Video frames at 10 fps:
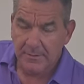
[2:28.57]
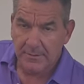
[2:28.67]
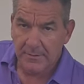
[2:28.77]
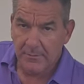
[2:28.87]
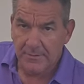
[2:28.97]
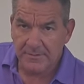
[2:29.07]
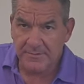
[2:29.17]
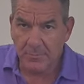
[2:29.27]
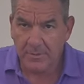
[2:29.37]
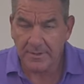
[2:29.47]
go
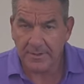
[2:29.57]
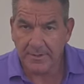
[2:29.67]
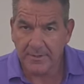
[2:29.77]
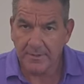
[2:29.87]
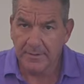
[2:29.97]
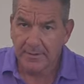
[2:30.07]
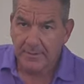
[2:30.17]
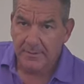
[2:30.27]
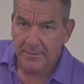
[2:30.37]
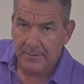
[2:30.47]
this way.
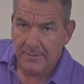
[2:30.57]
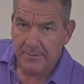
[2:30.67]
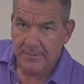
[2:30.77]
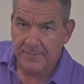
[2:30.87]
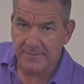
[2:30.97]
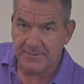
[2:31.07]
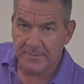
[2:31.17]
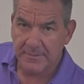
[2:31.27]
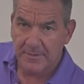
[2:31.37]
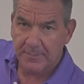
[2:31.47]
And that's
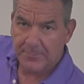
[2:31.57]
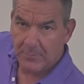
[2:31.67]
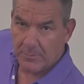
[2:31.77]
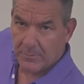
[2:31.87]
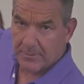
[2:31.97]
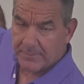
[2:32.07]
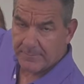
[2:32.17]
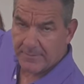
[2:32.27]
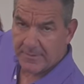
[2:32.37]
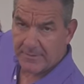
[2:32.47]
going to keep
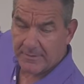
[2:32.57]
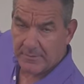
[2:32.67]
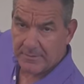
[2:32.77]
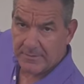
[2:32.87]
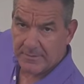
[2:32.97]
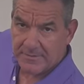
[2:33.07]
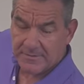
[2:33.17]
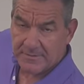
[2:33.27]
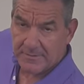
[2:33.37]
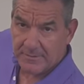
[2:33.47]
your head on
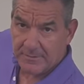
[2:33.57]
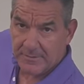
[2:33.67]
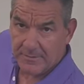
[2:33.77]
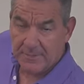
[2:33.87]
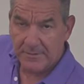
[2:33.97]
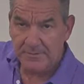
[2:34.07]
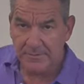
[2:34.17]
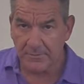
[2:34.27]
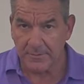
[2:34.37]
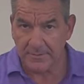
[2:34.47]
center.
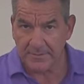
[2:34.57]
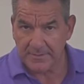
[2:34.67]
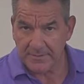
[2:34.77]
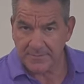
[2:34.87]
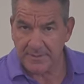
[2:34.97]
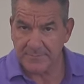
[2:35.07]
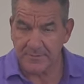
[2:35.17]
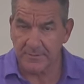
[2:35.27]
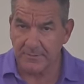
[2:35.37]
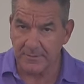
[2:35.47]
So there is
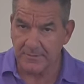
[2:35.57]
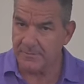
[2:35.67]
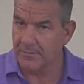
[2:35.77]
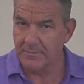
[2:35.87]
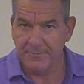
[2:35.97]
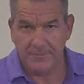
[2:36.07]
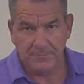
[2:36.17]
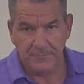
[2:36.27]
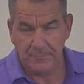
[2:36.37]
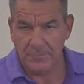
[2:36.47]
absolutely, there's all the
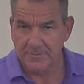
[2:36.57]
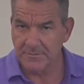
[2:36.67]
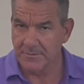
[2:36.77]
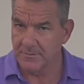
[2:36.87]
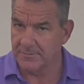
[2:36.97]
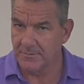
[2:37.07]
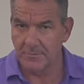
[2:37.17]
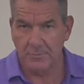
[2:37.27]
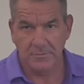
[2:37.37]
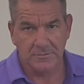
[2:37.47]
different forces. There's the
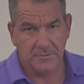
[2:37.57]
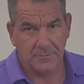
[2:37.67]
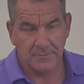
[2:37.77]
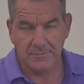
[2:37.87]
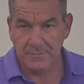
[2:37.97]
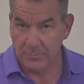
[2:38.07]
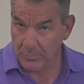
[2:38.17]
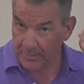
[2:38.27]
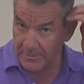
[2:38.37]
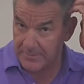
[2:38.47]
horizontal, there's the
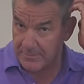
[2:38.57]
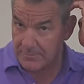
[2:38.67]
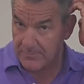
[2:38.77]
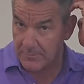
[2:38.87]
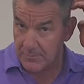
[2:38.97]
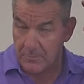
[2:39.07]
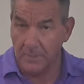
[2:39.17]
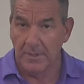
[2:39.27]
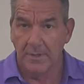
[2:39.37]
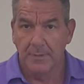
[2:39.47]
torque, and there's the
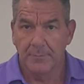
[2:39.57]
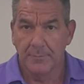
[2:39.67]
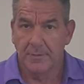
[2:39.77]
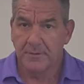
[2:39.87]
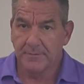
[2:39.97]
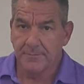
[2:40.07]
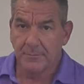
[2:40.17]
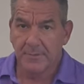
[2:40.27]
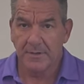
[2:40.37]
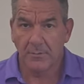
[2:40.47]
vertical. But if
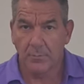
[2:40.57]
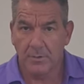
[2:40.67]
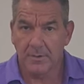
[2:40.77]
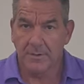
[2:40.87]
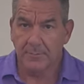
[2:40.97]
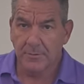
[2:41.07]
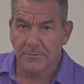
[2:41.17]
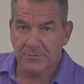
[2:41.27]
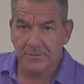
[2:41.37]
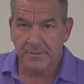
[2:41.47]
you make a walking
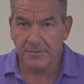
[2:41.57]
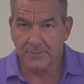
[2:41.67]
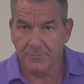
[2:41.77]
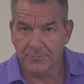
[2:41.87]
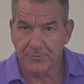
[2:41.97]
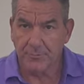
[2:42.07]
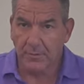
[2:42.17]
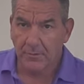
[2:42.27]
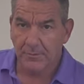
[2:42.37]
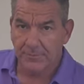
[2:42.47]
motion, you'll do
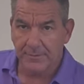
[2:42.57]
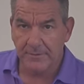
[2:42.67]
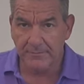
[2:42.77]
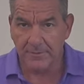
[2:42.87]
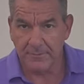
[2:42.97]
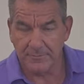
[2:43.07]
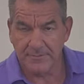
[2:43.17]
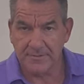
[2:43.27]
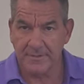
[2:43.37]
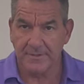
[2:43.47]
all three of
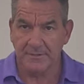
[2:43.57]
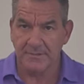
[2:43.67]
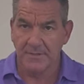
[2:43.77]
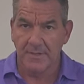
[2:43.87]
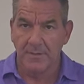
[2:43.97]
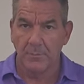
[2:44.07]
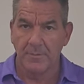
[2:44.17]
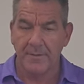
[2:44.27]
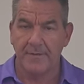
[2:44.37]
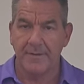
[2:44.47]
those things
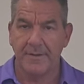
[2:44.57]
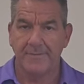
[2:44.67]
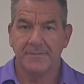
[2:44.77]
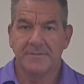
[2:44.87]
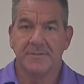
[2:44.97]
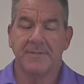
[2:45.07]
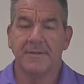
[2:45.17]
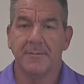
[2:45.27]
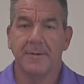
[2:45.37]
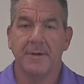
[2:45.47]
without having to
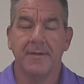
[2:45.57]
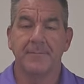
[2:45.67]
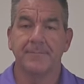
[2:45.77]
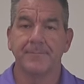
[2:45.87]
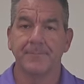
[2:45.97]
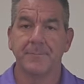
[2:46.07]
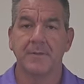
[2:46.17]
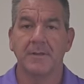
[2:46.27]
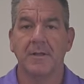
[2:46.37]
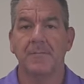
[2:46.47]
think about it.
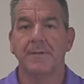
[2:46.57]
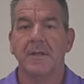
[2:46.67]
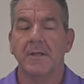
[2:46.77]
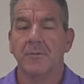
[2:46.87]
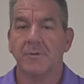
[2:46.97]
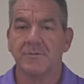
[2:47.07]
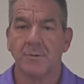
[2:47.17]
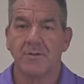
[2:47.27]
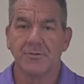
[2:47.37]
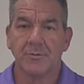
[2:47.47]
Now, reason
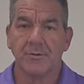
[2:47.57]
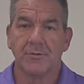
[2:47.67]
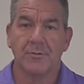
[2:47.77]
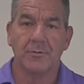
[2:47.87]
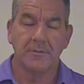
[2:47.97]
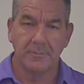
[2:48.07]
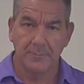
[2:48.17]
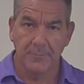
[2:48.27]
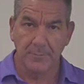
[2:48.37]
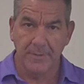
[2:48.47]
why it's critical
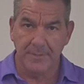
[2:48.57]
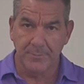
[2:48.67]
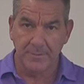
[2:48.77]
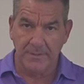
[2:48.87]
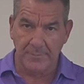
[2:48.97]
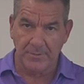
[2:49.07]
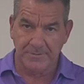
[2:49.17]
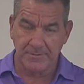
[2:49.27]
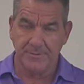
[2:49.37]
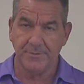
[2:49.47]
for me to put
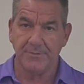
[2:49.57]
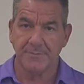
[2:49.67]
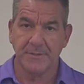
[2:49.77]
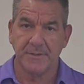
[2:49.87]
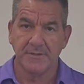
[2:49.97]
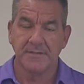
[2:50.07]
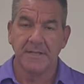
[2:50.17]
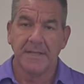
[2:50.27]
eyeballs on you is because